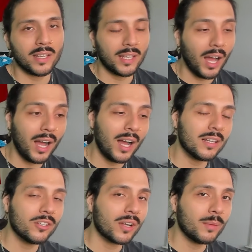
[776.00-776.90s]
like, haha,
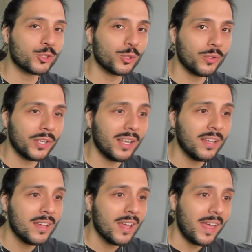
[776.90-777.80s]
look, I'm trolling,
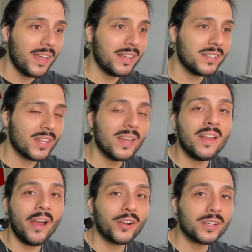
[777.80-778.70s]
is
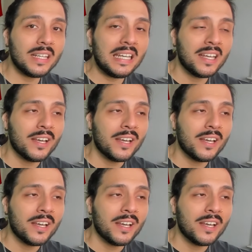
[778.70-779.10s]
inherently